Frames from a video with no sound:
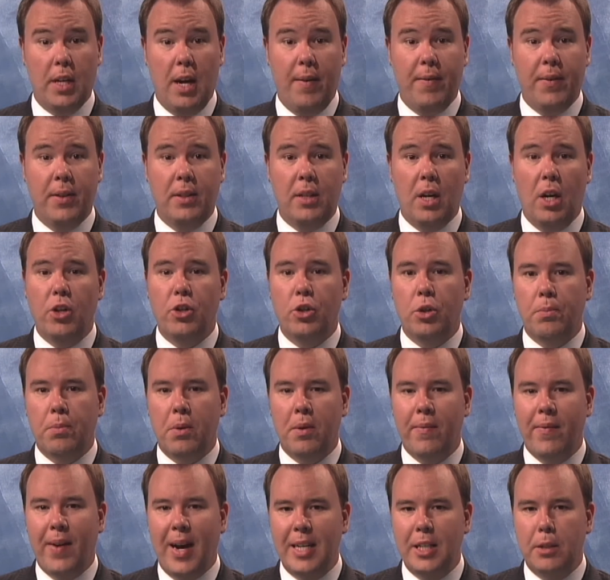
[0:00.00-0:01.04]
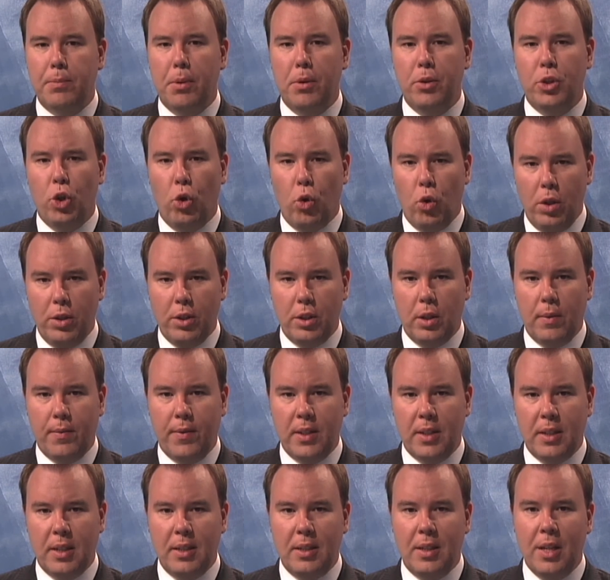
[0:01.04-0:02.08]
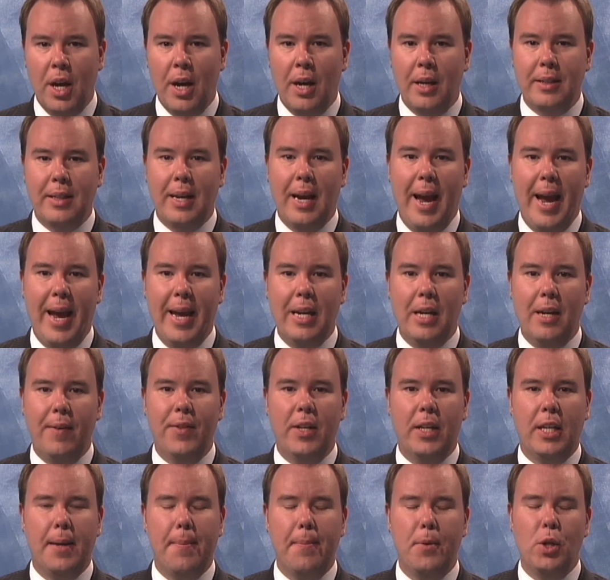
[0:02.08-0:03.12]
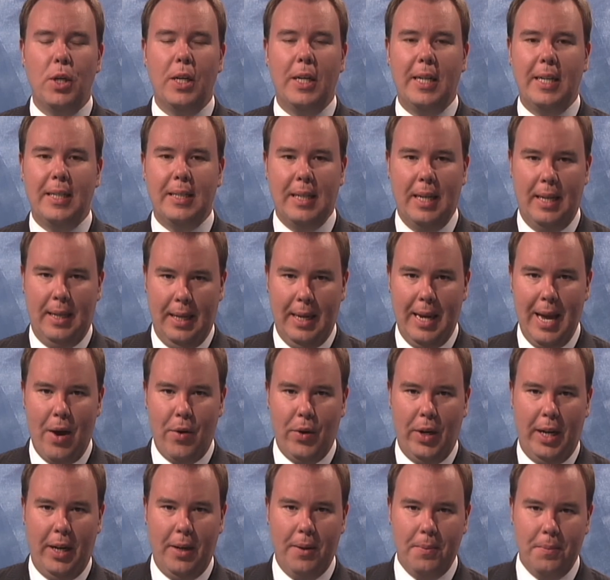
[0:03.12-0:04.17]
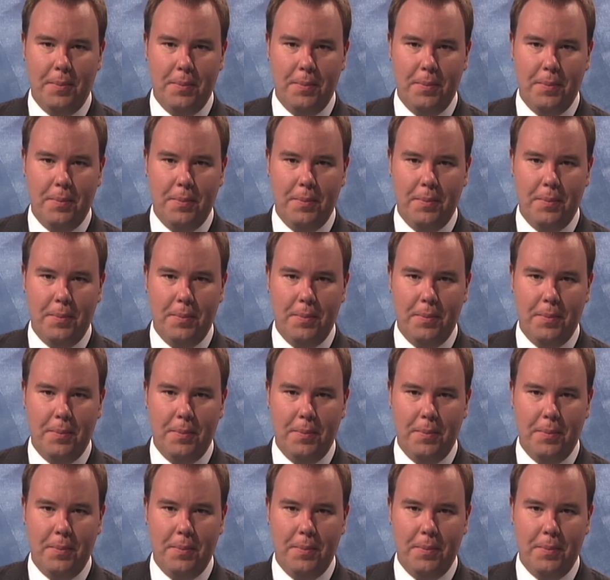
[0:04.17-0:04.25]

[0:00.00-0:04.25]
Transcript: Office also provides patrol services to 8 of the communities in the county.